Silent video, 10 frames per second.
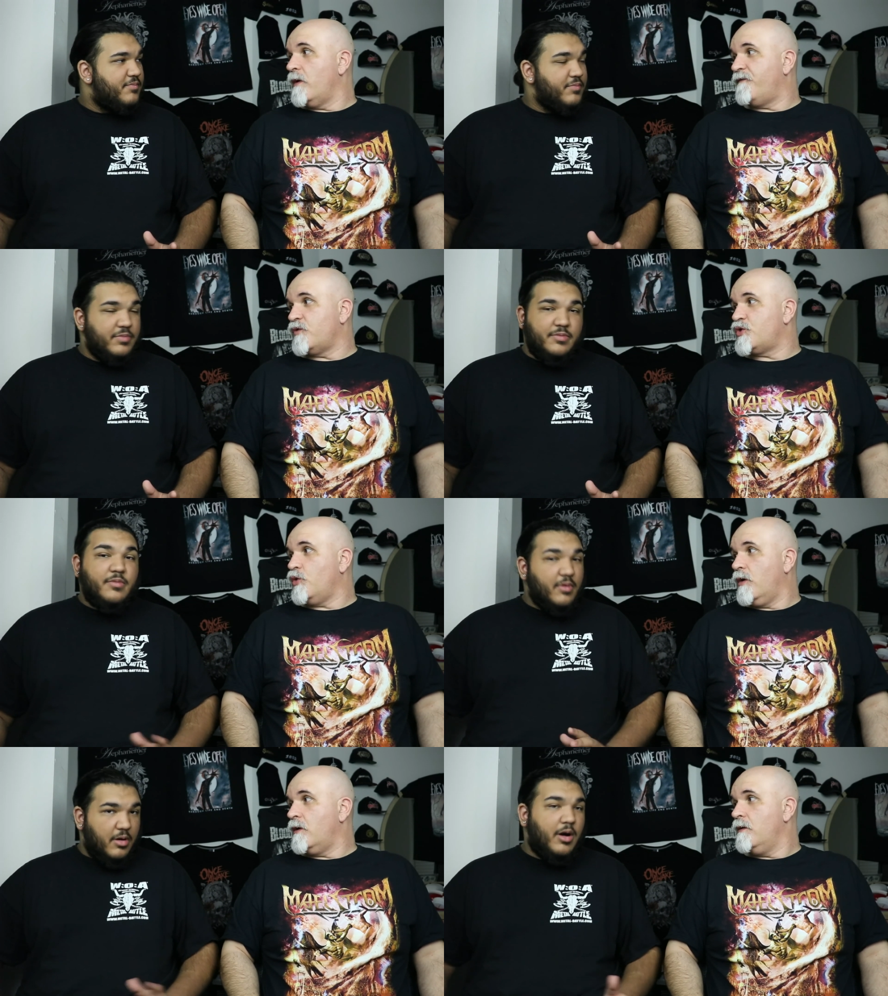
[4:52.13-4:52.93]
Speaker 1: one for
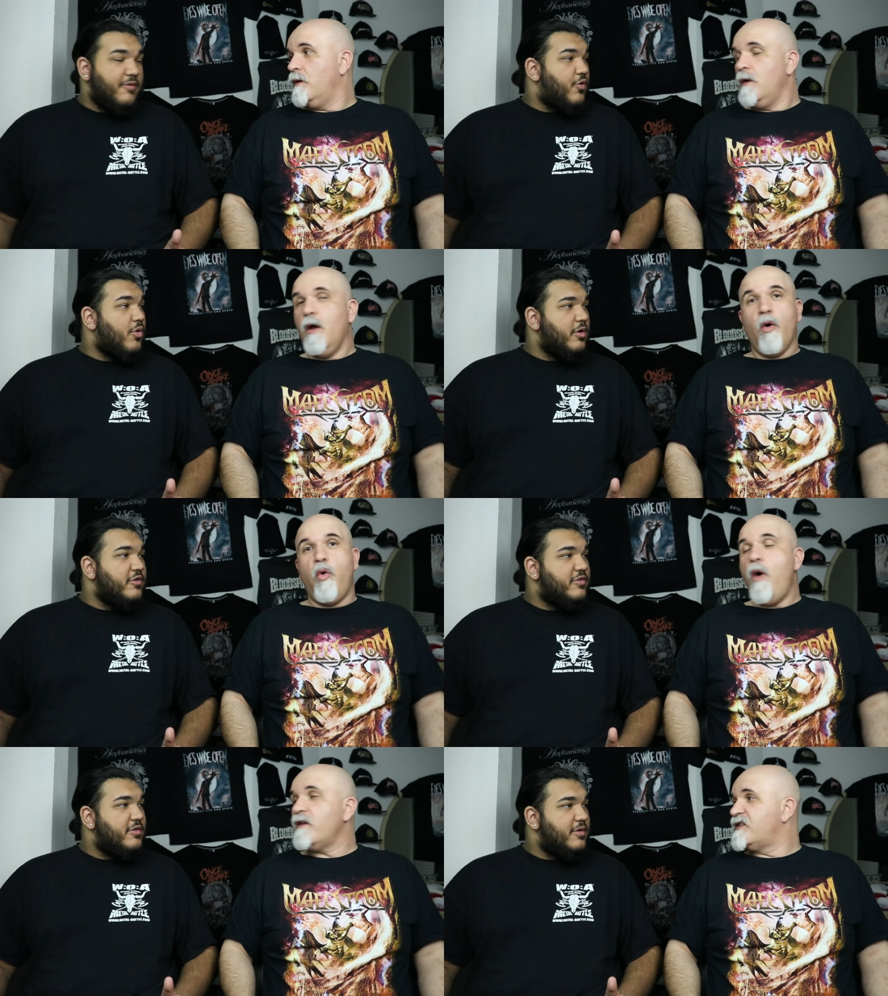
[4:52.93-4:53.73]
sure. Of course.
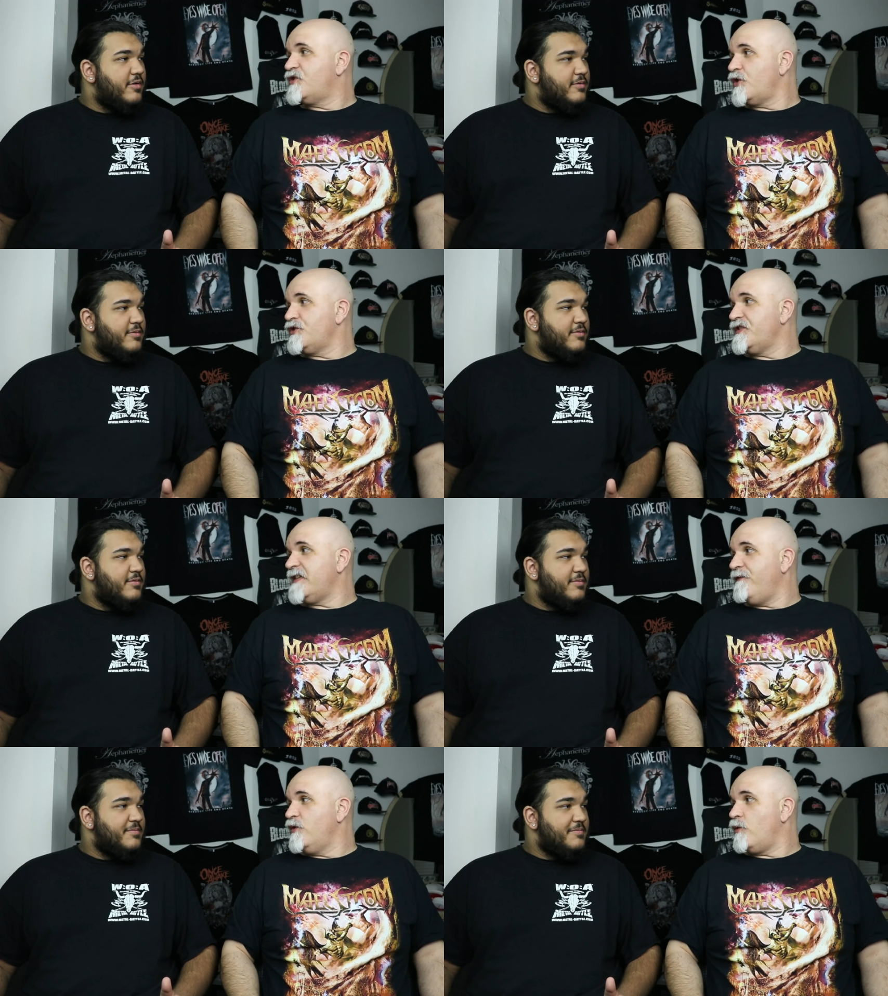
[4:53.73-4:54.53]
Who else charges
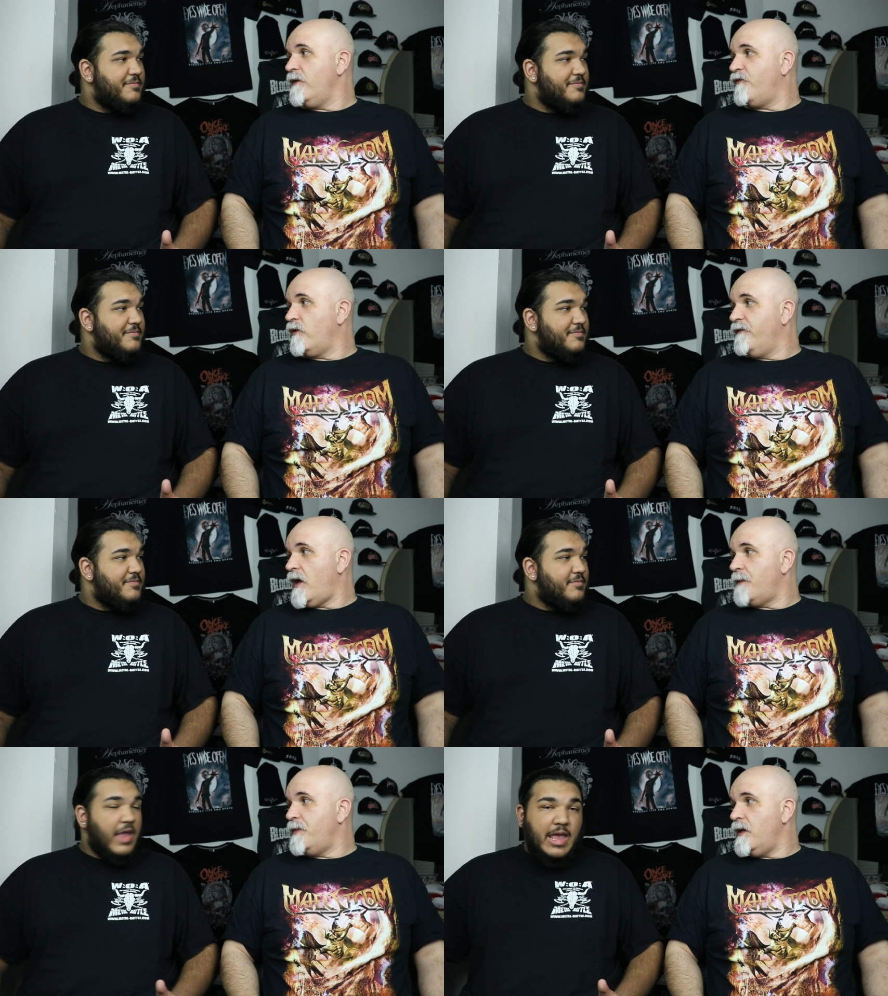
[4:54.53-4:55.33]
seven grand for a
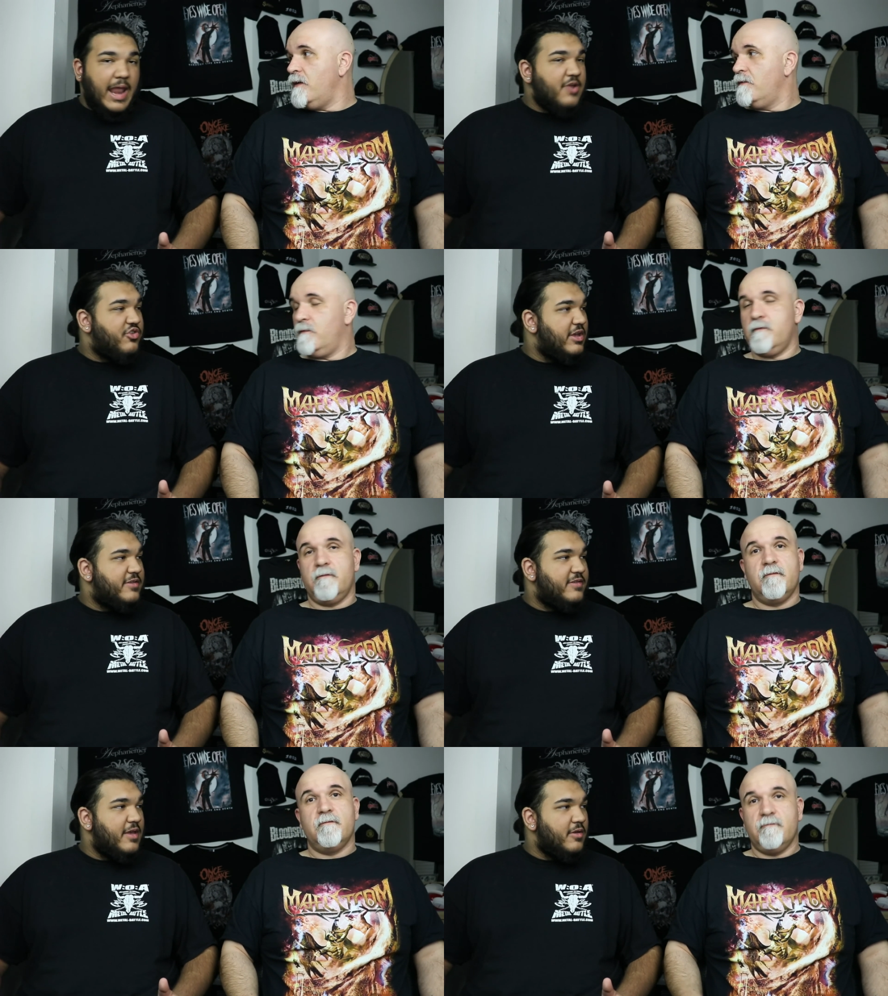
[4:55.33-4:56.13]
VIP and actually
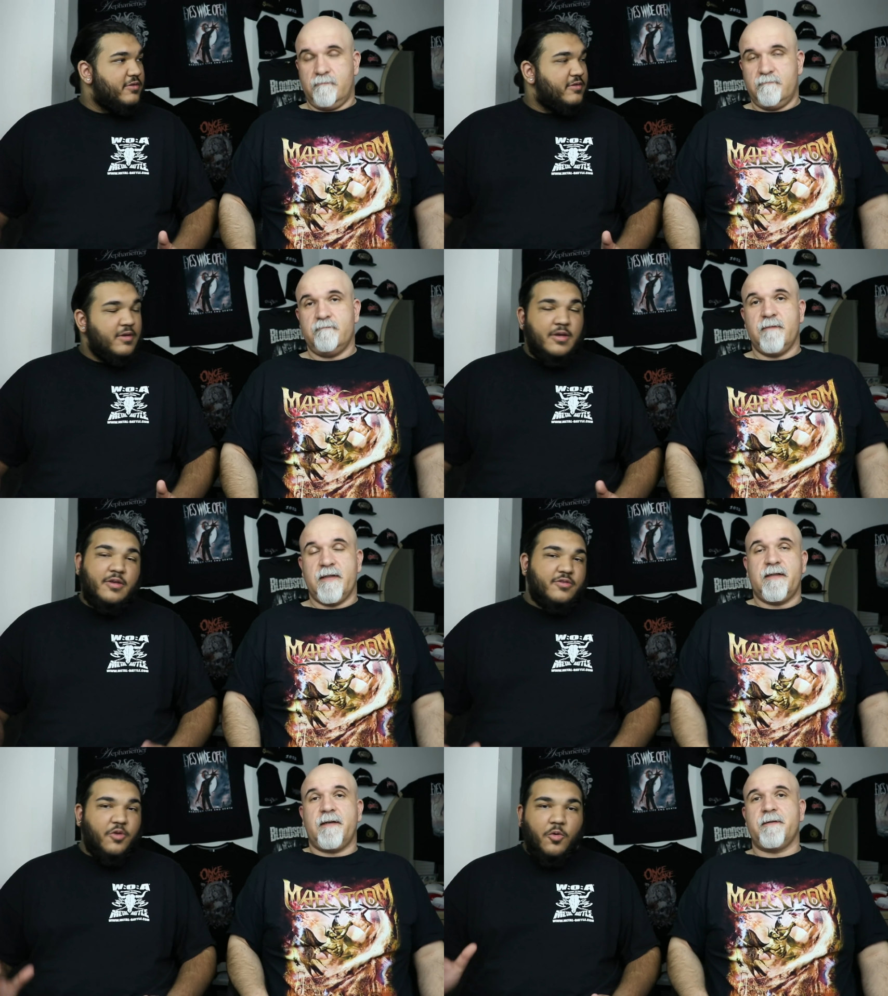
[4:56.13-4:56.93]
gets sales?
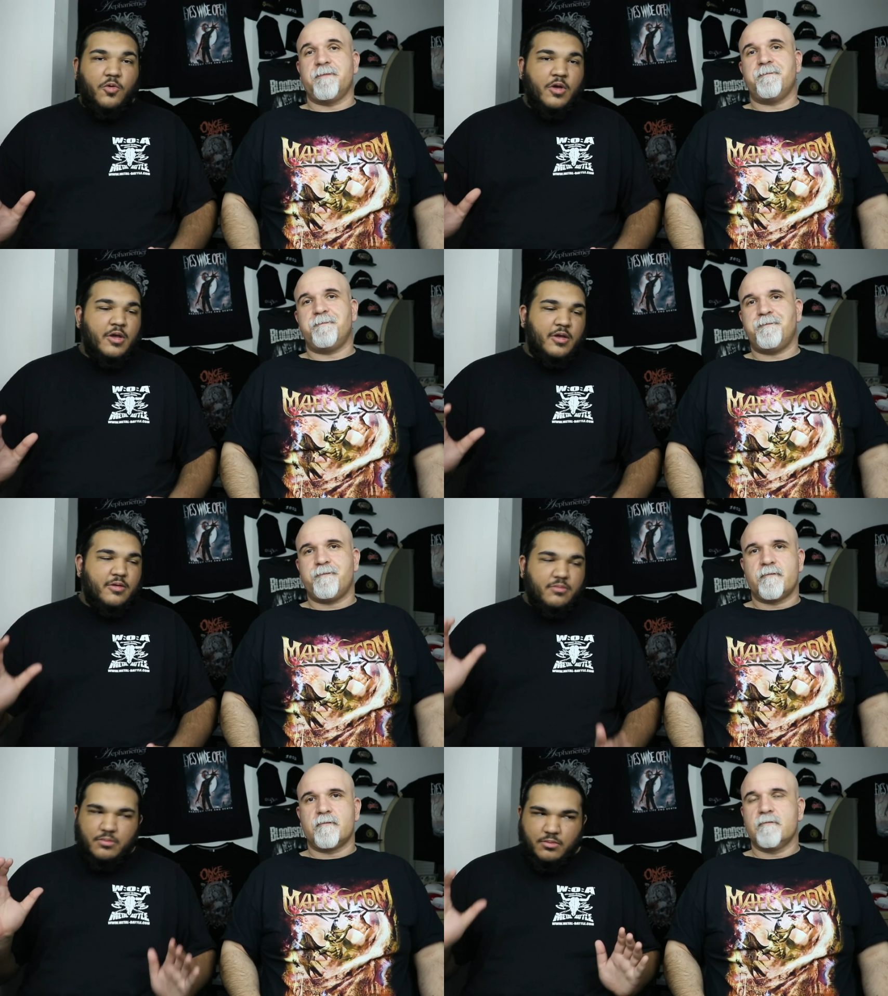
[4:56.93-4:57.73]
Exactly. So
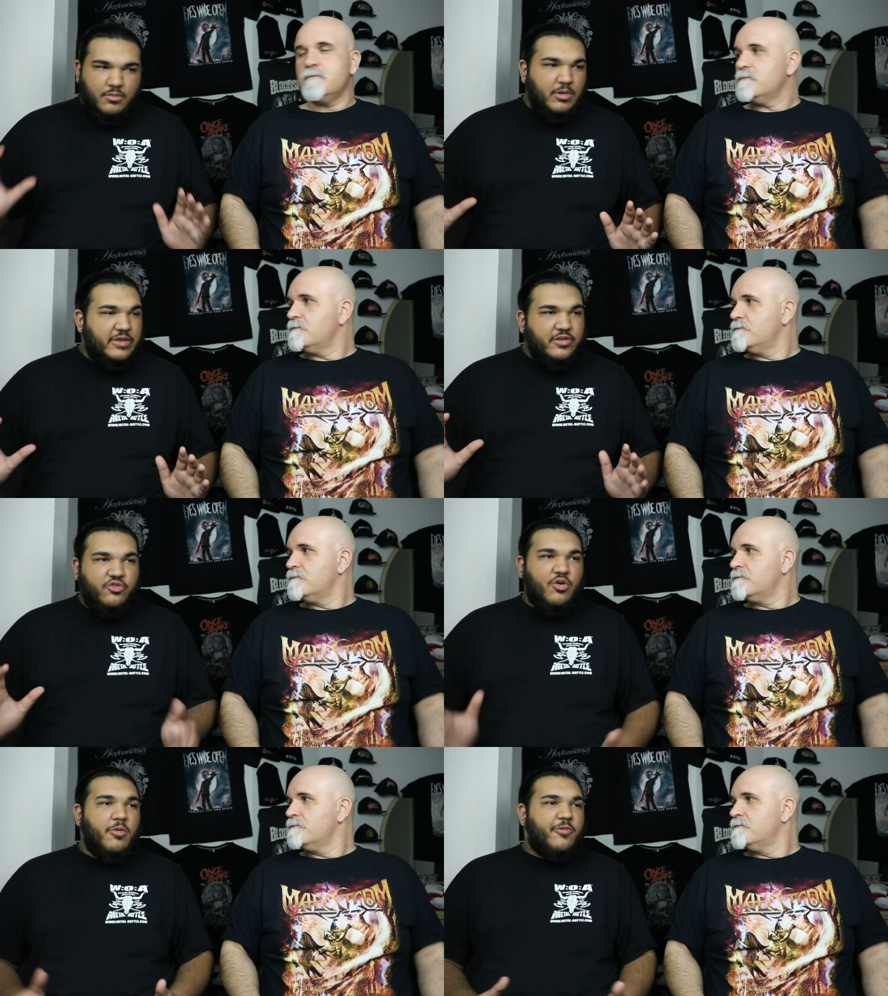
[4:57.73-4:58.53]
he's the
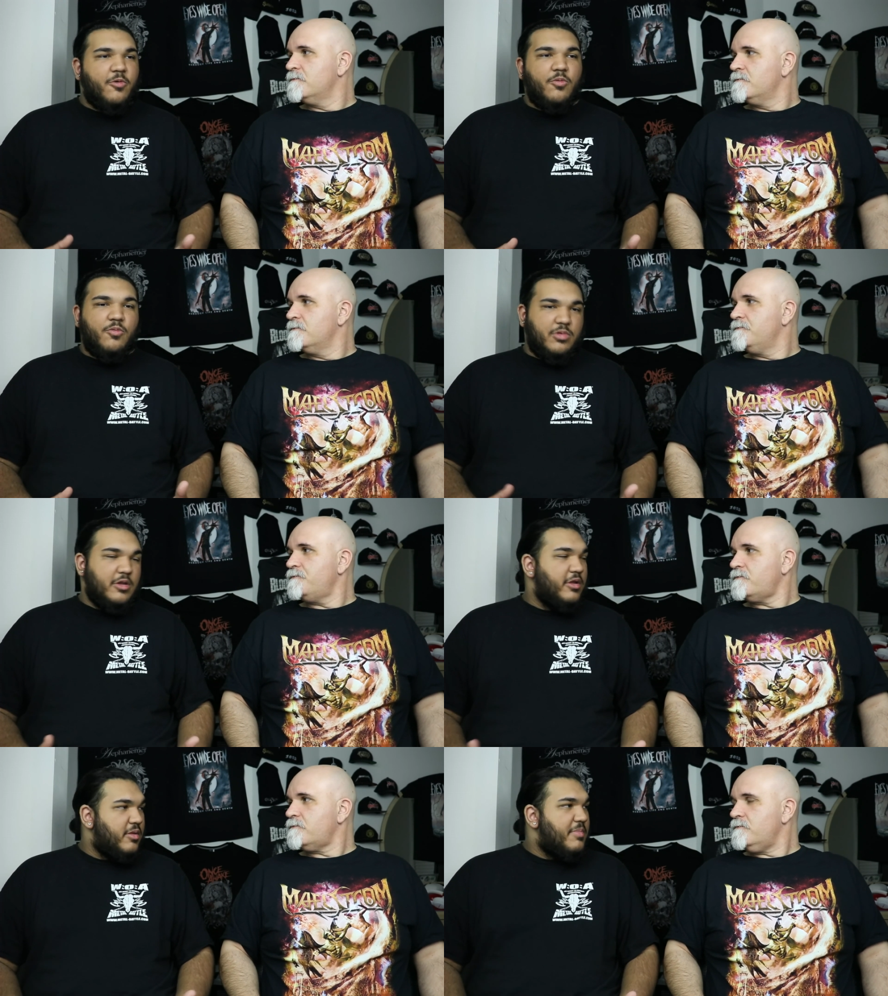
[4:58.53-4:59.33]
drummer for
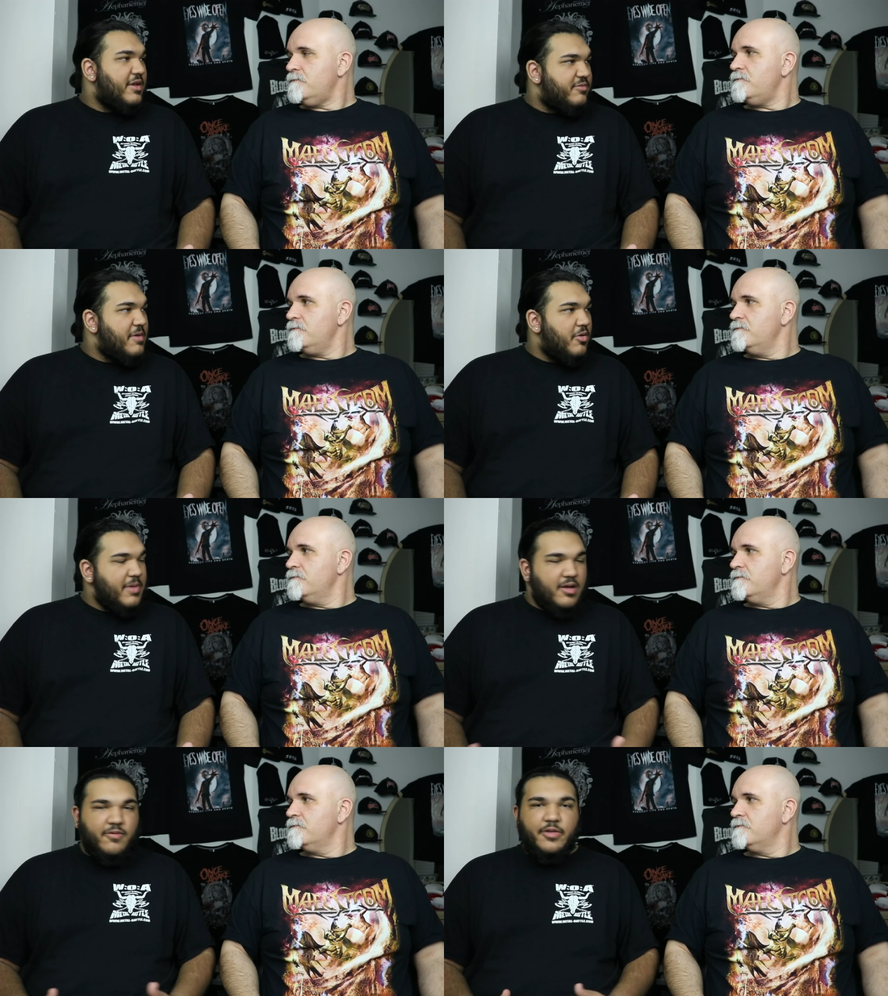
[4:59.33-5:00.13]
literally the biggest metal
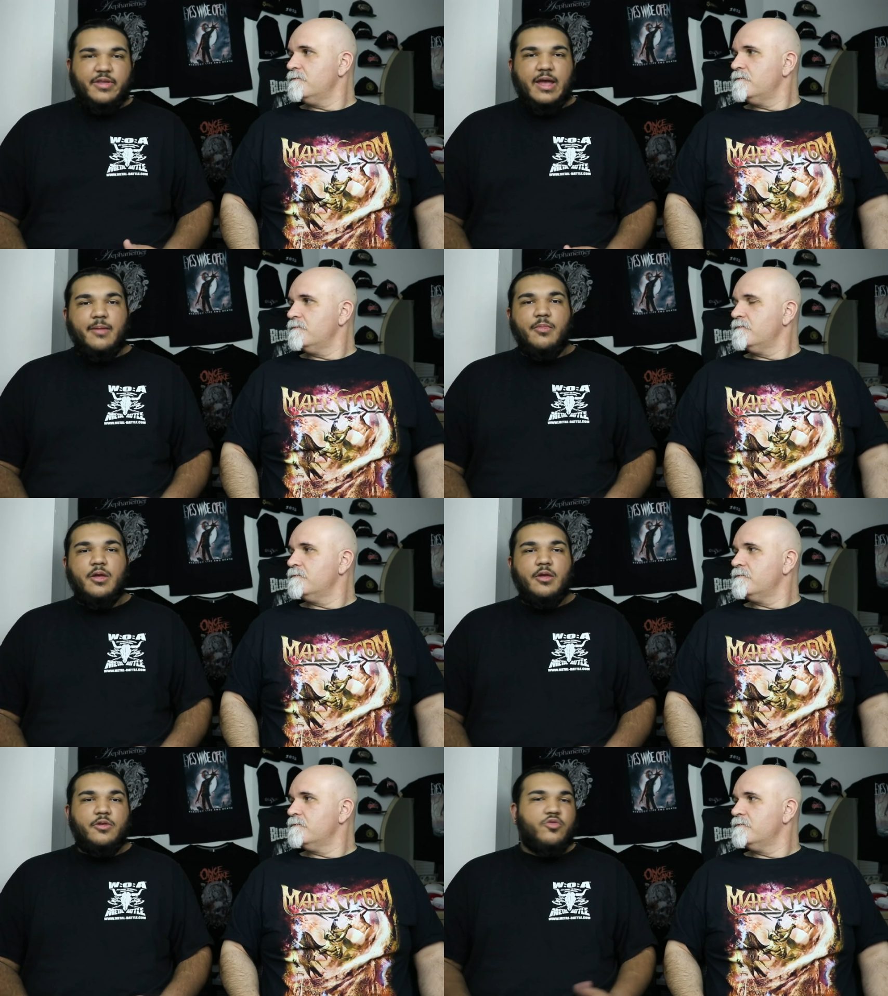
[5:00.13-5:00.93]
band of all time.
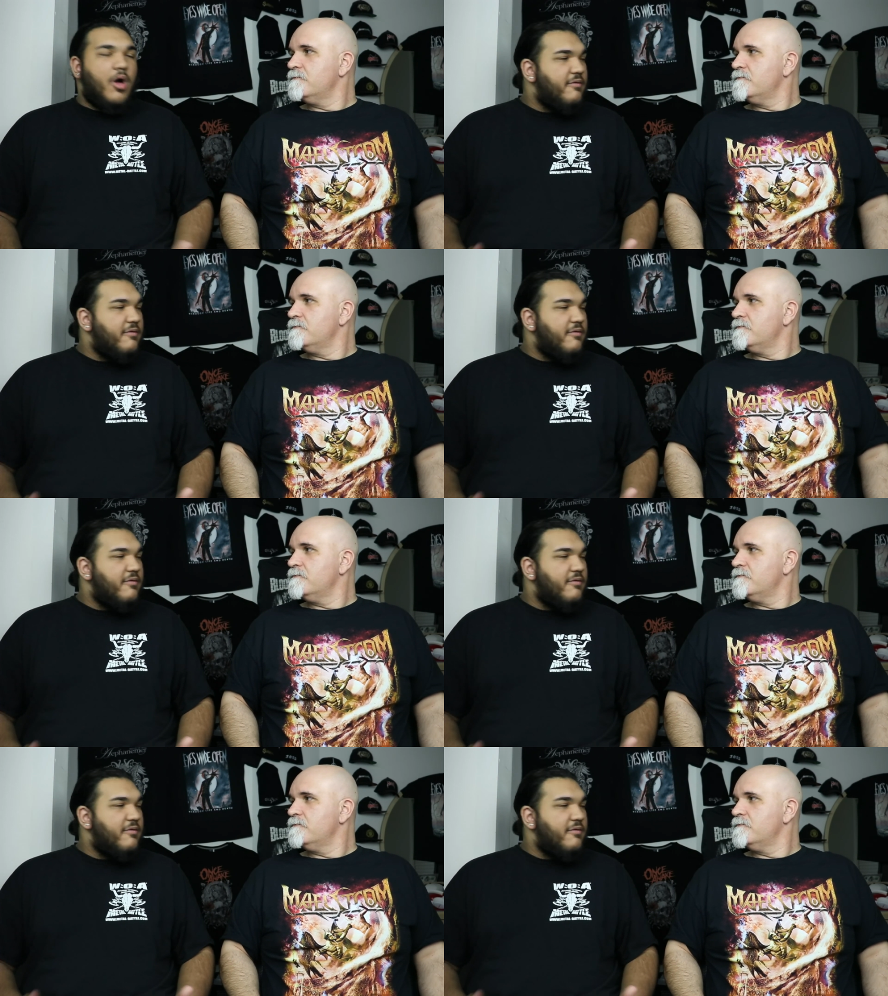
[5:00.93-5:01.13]
So